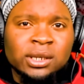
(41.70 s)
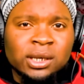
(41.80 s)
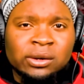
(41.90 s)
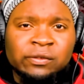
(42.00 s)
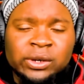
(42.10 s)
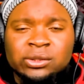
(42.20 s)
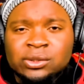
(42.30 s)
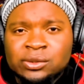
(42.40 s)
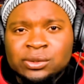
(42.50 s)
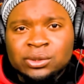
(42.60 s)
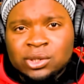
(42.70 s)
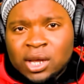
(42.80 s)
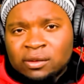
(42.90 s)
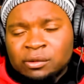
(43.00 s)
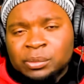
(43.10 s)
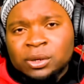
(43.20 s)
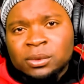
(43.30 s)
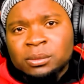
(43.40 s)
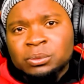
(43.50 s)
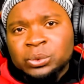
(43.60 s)
Everything else is good. So I have a
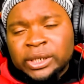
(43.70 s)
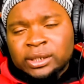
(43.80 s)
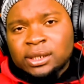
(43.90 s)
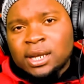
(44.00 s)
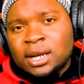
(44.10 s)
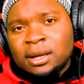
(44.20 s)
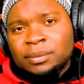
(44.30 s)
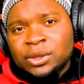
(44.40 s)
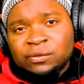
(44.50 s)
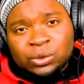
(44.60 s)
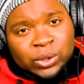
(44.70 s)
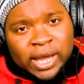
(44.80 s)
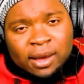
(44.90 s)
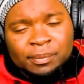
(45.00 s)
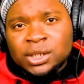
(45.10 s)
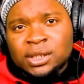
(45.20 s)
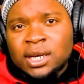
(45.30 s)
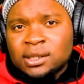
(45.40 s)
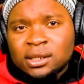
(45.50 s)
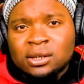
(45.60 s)
problem with the fuel cap.
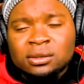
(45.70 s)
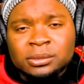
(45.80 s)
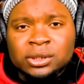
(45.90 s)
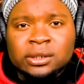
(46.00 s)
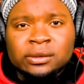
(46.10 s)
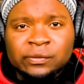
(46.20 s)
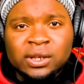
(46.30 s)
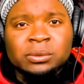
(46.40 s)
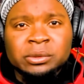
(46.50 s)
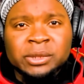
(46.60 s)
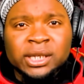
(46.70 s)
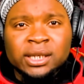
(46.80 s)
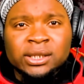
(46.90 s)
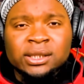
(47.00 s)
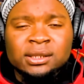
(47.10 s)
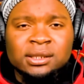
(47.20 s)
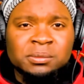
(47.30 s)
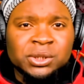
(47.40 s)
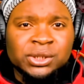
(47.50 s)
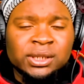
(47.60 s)
That's a common thing with McLarens,
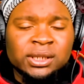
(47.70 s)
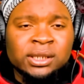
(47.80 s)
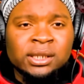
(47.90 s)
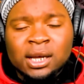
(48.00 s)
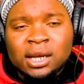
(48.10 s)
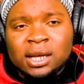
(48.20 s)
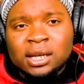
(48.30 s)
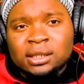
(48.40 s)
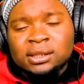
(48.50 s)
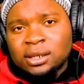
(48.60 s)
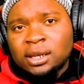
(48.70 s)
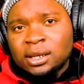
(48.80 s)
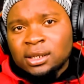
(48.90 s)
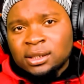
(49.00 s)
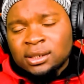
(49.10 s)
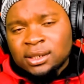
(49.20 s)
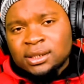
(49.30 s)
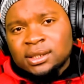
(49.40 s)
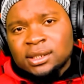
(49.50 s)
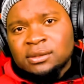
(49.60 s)
especially in the
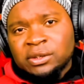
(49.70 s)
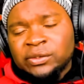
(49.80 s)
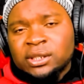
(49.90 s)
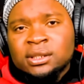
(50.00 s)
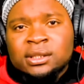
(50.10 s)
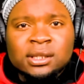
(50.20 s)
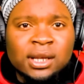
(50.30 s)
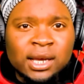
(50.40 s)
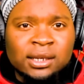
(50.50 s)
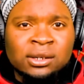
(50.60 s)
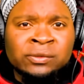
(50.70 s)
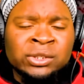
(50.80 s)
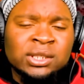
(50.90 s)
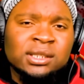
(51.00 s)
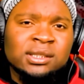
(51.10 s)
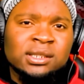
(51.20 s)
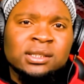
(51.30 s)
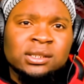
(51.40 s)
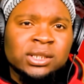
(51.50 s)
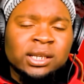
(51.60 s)
650s and obviously in the
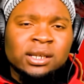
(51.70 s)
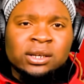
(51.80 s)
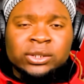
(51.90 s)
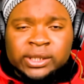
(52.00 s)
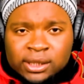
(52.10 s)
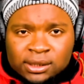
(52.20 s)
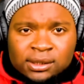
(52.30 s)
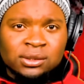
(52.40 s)
600 LTs.